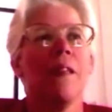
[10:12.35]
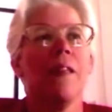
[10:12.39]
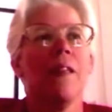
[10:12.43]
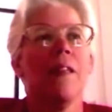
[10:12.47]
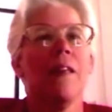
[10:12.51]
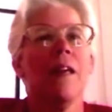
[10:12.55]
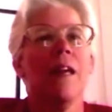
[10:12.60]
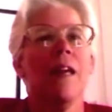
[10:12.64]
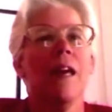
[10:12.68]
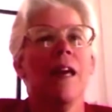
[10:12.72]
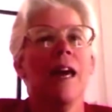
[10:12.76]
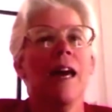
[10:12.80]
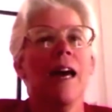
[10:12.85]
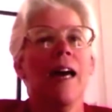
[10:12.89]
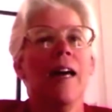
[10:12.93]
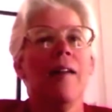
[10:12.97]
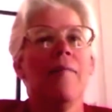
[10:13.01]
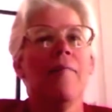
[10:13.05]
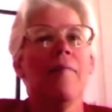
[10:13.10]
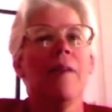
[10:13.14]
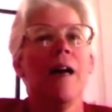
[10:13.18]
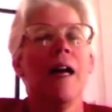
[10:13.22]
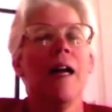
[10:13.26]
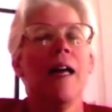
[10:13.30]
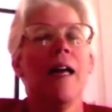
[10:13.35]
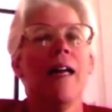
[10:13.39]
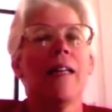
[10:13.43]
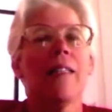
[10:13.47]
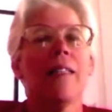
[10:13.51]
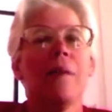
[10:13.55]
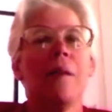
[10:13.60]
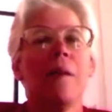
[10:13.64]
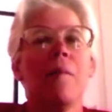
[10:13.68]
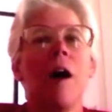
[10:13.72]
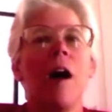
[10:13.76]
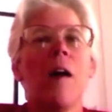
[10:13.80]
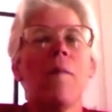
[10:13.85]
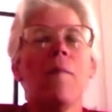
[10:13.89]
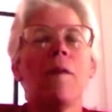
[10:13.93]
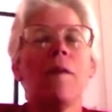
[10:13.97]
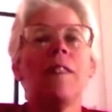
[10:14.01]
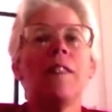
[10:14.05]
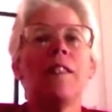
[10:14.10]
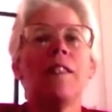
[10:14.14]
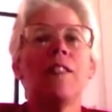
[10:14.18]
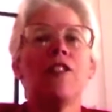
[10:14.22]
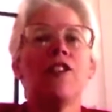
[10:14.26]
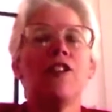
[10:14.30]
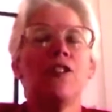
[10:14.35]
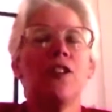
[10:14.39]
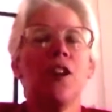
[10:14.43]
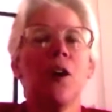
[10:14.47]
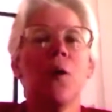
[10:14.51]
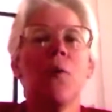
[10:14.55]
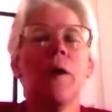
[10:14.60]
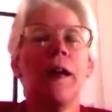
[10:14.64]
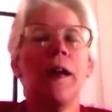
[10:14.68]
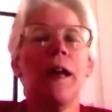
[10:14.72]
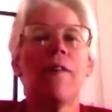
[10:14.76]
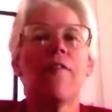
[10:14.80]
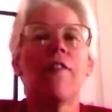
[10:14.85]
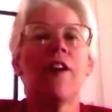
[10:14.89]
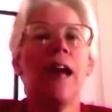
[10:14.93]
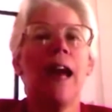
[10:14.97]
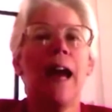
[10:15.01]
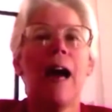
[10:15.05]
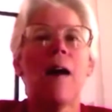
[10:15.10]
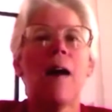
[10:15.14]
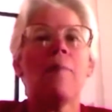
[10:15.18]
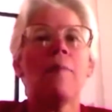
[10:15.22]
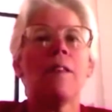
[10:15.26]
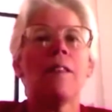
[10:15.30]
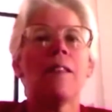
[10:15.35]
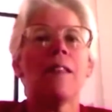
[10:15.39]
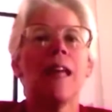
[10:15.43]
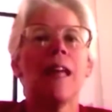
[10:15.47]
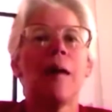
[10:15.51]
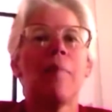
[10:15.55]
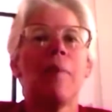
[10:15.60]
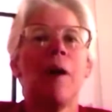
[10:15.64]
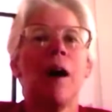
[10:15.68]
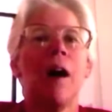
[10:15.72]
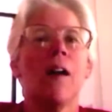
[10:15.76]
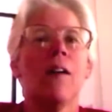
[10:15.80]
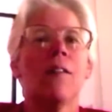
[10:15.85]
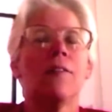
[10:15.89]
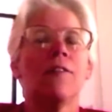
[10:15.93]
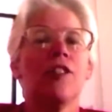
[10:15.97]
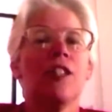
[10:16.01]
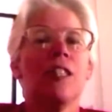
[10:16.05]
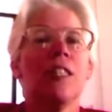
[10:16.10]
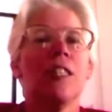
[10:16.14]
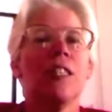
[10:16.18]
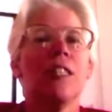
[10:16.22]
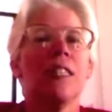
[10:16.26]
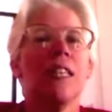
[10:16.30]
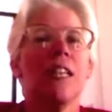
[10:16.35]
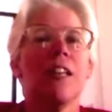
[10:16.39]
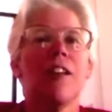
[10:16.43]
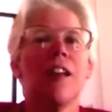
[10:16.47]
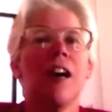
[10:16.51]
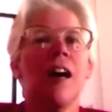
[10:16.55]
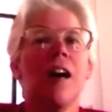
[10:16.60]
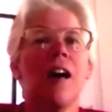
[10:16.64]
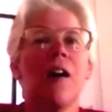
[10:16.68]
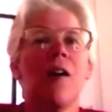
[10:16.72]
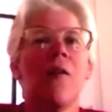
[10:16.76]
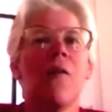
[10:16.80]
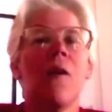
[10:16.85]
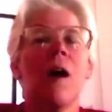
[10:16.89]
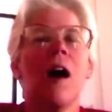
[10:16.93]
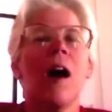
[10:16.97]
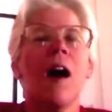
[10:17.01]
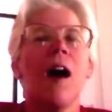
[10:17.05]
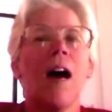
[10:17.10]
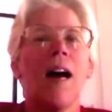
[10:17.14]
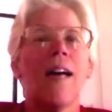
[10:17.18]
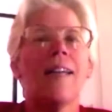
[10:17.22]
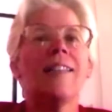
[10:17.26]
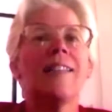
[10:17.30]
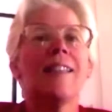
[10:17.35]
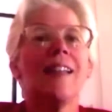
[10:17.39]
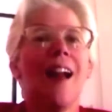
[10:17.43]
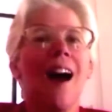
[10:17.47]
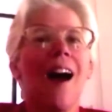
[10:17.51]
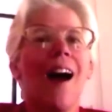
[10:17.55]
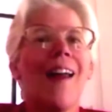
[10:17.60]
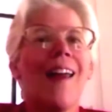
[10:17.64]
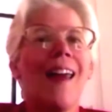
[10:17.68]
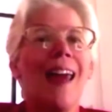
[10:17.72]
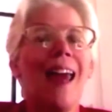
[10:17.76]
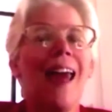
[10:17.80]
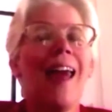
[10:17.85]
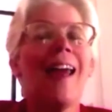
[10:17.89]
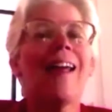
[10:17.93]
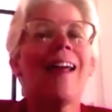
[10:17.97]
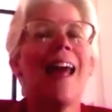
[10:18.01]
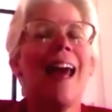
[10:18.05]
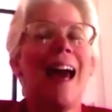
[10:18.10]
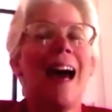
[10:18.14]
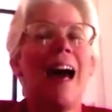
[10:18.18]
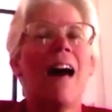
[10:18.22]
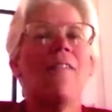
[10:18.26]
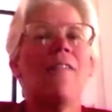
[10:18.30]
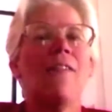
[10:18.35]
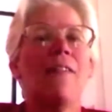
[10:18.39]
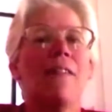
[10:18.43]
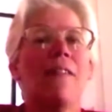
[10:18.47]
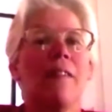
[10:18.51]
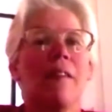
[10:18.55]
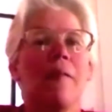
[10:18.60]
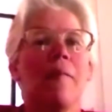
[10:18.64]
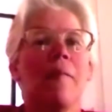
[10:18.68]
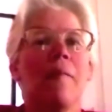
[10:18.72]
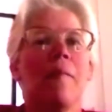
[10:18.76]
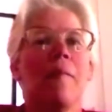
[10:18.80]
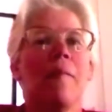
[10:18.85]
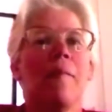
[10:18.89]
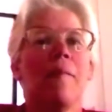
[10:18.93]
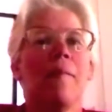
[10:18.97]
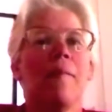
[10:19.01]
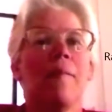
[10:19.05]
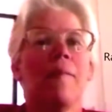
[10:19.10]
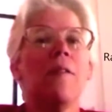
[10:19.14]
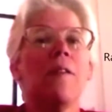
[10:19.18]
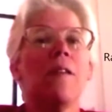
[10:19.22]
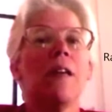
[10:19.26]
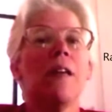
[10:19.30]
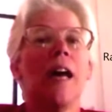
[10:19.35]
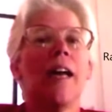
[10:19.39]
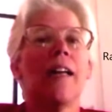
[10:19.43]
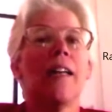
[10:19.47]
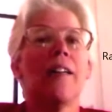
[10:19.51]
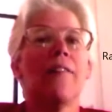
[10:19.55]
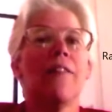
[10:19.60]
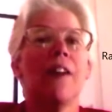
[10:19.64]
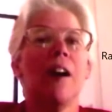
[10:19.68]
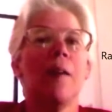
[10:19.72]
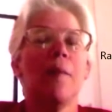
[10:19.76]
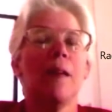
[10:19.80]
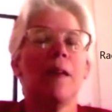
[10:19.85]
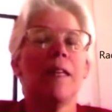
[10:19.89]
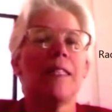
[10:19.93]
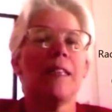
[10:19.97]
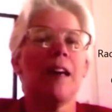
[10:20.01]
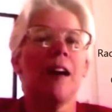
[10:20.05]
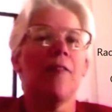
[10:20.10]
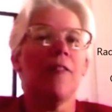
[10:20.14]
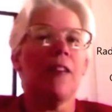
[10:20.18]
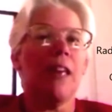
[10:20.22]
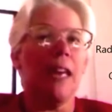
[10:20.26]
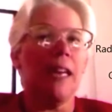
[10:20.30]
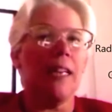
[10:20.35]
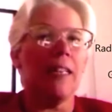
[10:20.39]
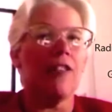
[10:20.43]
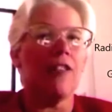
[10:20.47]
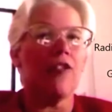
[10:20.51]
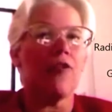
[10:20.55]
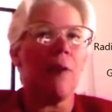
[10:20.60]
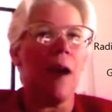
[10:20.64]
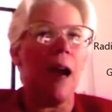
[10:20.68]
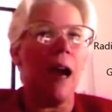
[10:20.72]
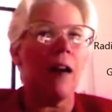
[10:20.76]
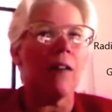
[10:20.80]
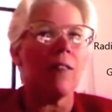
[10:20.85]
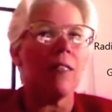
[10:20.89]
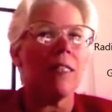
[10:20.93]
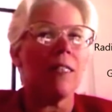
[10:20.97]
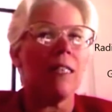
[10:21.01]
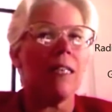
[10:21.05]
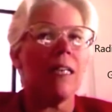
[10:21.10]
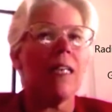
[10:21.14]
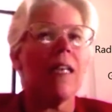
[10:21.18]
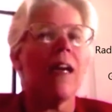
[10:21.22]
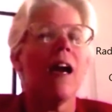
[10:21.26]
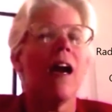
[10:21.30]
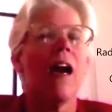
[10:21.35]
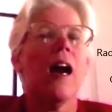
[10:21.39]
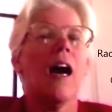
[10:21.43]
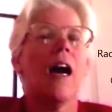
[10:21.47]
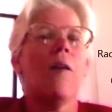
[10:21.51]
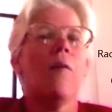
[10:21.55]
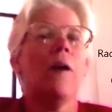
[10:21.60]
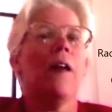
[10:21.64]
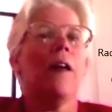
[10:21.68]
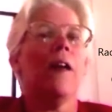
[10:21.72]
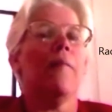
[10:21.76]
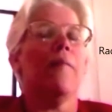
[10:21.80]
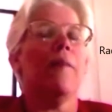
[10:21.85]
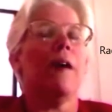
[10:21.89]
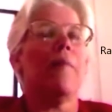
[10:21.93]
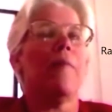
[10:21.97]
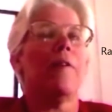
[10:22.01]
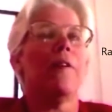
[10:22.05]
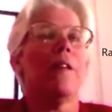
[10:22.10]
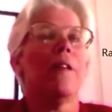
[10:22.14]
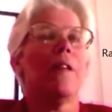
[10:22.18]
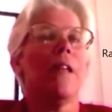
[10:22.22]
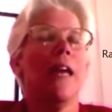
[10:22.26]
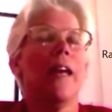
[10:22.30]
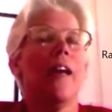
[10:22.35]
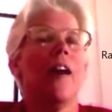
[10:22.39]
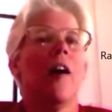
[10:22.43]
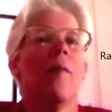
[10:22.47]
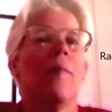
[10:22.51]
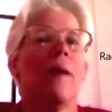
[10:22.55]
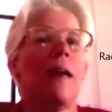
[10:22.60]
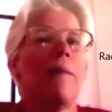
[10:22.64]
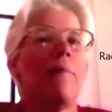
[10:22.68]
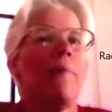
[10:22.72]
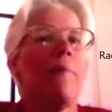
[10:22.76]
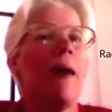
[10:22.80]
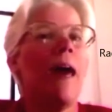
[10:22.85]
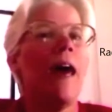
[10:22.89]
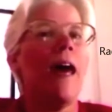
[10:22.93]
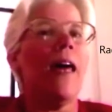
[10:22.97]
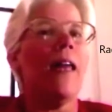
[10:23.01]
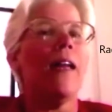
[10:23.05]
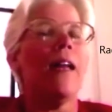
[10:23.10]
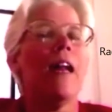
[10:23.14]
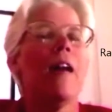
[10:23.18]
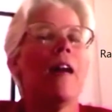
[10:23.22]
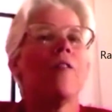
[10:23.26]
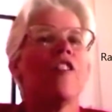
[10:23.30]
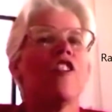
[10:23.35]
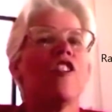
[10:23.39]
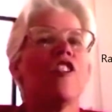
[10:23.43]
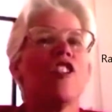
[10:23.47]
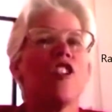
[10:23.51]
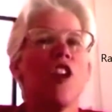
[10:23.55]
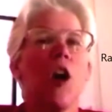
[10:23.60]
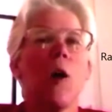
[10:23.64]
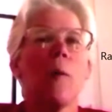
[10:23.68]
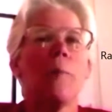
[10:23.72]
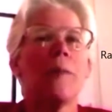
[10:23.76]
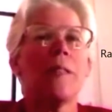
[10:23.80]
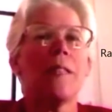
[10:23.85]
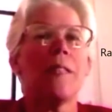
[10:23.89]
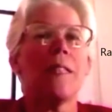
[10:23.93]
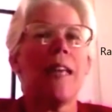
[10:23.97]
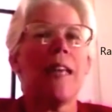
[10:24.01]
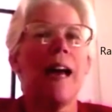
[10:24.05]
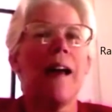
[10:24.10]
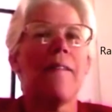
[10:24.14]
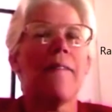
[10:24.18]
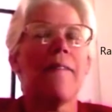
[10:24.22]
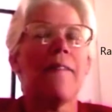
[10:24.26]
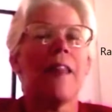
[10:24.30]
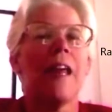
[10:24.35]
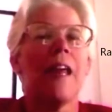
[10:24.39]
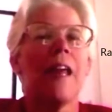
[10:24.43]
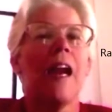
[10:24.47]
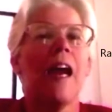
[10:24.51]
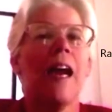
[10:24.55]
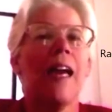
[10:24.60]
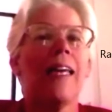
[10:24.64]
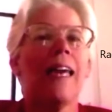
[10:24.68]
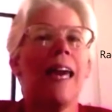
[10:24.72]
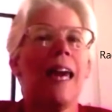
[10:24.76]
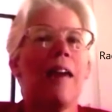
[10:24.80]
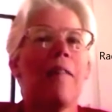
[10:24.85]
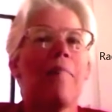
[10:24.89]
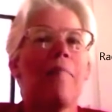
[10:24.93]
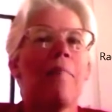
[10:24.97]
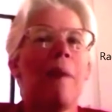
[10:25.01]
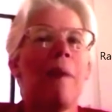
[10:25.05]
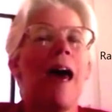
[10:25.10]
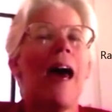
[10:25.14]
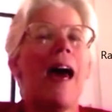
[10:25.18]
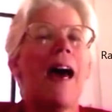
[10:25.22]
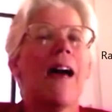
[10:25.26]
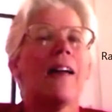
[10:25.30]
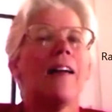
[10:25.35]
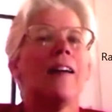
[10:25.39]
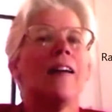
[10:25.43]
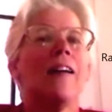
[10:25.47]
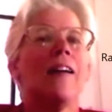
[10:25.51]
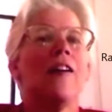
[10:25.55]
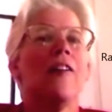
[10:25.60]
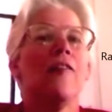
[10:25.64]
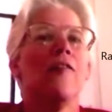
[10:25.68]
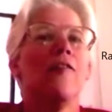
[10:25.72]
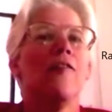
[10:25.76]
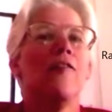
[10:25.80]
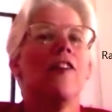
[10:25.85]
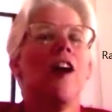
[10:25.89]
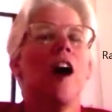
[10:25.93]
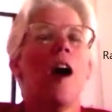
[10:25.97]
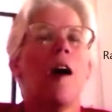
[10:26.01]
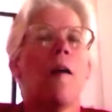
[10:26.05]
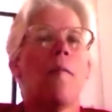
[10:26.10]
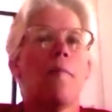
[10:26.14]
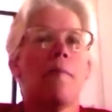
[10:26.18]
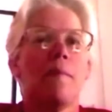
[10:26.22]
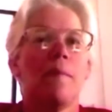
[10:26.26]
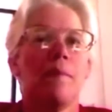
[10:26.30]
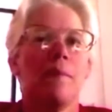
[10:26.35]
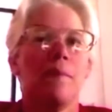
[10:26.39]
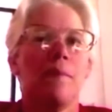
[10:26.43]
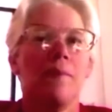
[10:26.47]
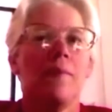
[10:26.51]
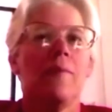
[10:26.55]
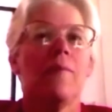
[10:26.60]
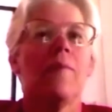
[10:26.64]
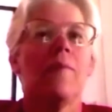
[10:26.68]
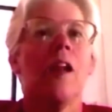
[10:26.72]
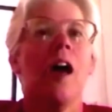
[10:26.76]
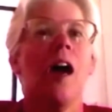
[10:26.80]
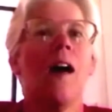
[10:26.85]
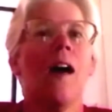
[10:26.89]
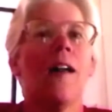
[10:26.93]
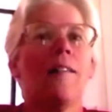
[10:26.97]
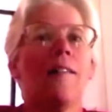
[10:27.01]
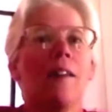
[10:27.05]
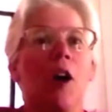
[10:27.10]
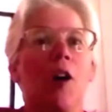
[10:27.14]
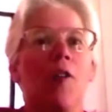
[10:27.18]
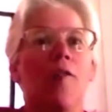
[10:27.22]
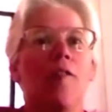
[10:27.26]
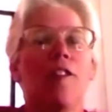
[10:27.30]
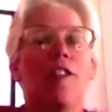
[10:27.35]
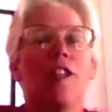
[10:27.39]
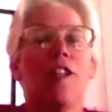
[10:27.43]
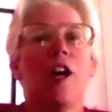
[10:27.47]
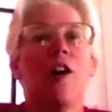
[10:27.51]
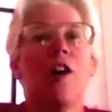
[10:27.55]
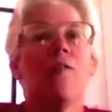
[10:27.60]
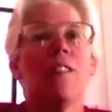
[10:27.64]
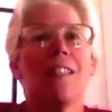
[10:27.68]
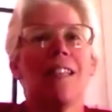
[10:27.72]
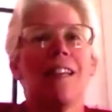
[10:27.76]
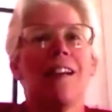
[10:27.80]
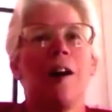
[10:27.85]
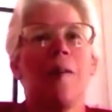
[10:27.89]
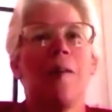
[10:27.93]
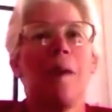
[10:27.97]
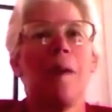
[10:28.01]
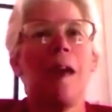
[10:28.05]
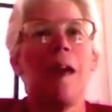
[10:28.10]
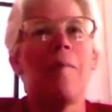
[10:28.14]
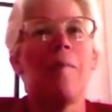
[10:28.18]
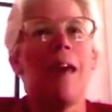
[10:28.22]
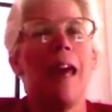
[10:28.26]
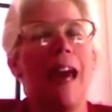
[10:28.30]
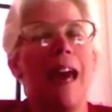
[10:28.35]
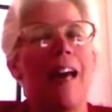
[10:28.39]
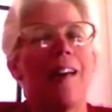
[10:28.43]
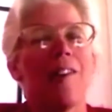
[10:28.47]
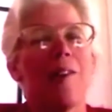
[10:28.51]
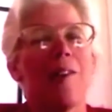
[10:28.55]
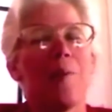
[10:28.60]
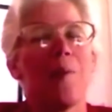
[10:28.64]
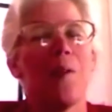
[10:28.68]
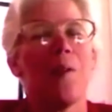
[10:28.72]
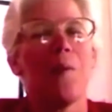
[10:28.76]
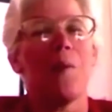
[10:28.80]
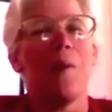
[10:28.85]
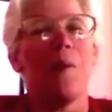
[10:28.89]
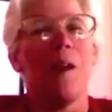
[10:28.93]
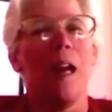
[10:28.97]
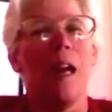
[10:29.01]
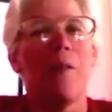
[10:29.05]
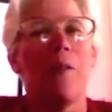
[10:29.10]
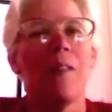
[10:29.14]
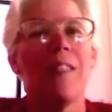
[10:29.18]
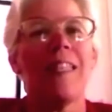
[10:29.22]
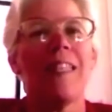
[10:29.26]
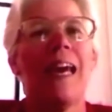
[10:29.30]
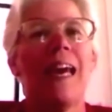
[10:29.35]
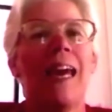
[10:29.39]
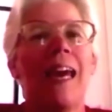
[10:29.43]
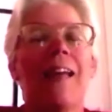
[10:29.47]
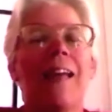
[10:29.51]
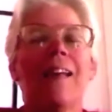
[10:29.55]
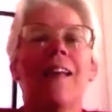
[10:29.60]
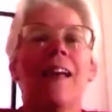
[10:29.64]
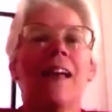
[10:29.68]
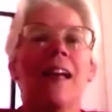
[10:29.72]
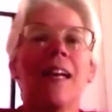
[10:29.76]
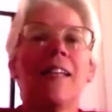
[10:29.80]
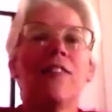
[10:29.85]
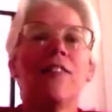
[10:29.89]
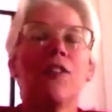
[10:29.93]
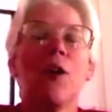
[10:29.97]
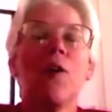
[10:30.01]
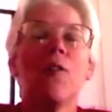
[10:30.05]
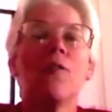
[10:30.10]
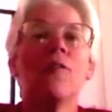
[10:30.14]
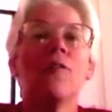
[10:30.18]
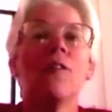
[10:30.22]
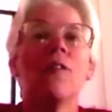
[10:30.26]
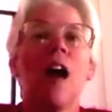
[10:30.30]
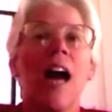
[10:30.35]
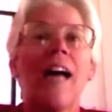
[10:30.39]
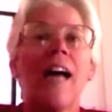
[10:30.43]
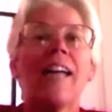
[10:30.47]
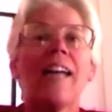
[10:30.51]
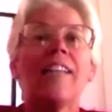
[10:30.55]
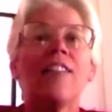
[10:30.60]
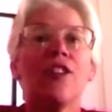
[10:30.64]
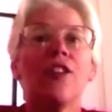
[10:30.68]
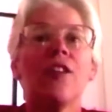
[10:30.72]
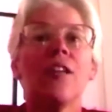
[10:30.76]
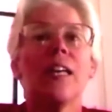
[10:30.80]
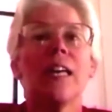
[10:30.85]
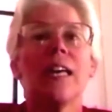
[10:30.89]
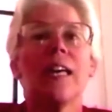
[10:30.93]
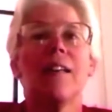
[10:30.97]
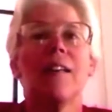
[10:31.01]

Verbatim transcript: And I asked my mom, I said, do you know whatever happened to that bottle? She said, no. I said, I ate half of them. I felt myself getting drowsy. I went, remember laying on my bed, and I was so upset that I came back from not overdosing on baby aspirin when I was eight. And I told her I took it.